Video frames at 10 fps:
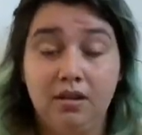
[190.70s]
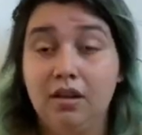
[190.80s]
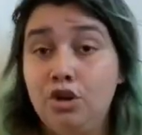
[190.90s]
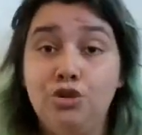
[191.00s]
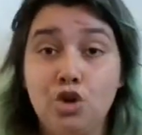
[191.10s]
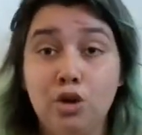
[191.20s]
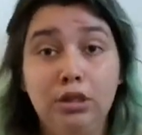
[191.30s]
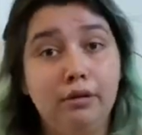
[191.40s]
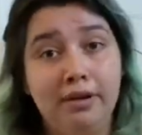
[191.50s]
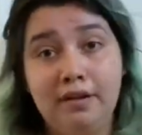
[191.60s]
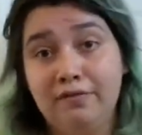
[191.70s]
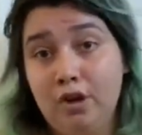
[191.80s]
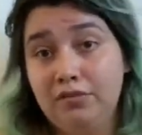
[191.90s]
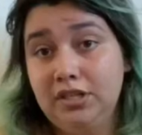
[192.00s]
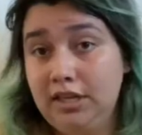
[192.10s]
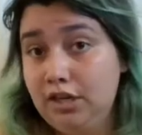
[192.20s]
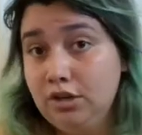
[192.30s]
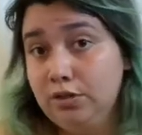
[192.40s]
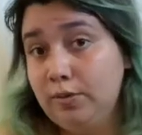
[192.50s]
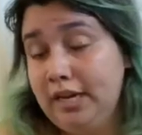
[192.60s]
No luring involved, and he
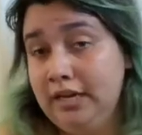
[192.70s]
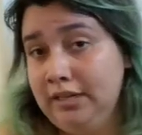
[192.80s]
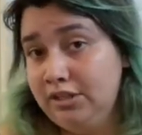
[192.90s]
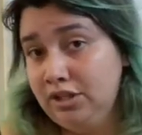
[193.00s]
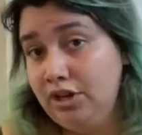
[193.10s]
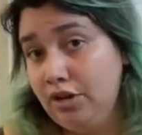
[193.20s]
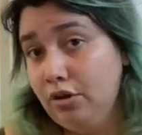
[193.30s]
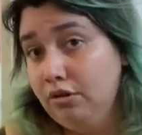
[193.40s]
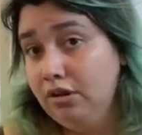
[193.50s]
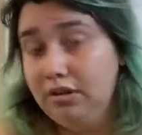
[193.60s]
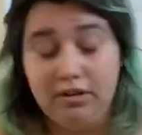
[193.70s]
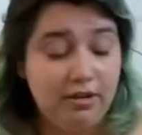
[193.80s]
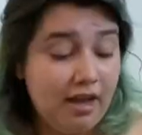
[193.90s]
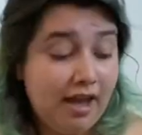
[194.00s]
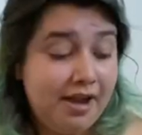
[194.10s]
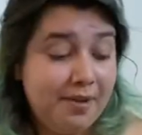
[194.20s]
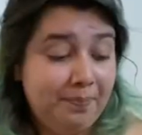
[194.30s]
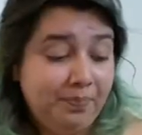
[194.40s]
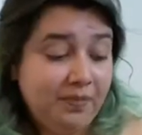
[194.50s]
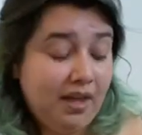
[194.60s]
knows what he needs to do.
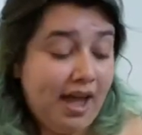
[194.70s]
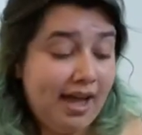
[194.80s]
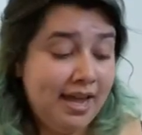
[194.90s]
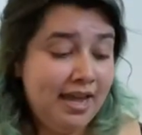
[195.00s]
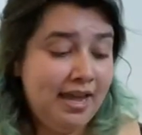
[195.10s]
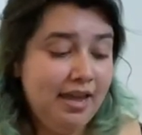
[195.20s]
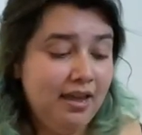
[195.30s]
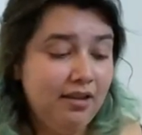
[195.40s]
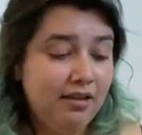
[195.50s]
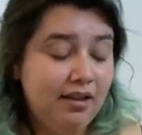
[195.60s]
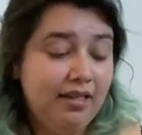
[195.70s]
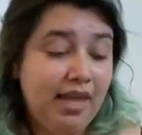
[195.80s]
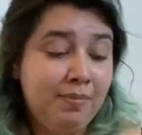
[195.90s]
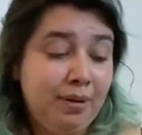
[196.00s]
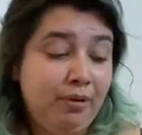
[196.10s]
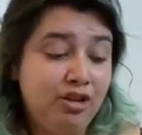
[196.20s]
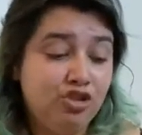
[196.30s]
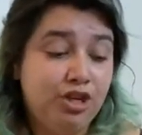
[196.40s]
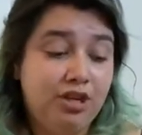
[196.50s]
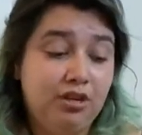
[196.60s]
I like my
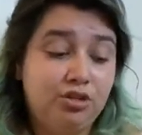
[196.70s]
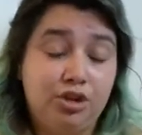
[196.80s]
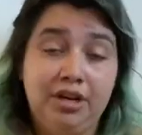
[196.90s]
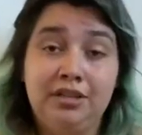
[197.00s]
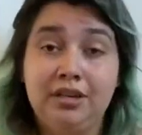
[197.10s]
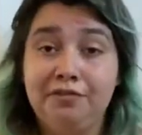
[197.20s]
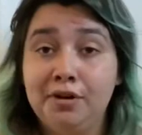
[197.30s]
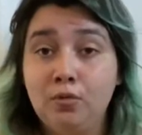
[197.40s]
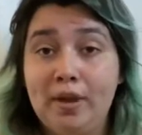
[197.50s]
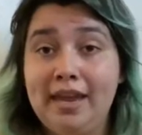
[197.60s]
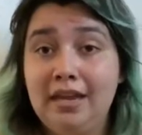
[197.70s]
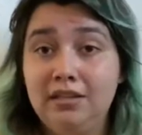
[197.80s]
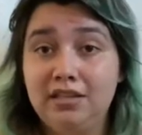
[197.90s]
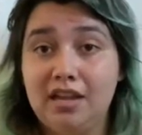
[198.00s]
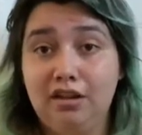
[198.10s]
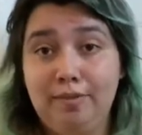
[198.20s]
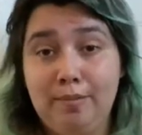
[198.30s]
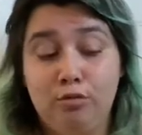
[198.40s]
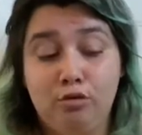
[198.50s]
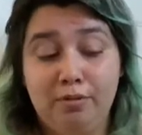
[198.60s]
pressure certain different ways. Other
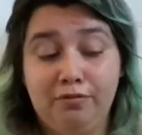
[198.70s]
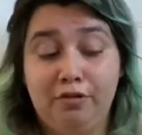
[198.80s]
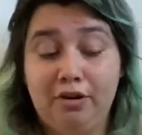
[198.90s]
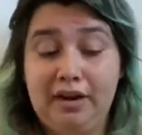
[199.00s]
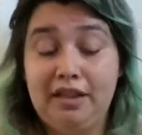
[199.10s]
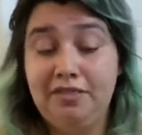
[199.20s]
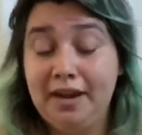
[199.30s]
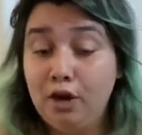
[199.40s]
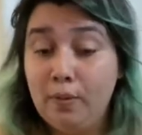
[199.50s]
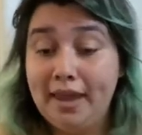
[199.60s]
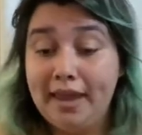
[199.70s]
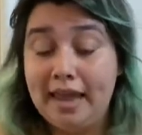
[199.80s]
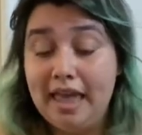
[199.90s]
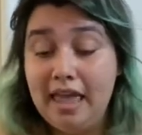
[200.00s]
people will prefer it their way.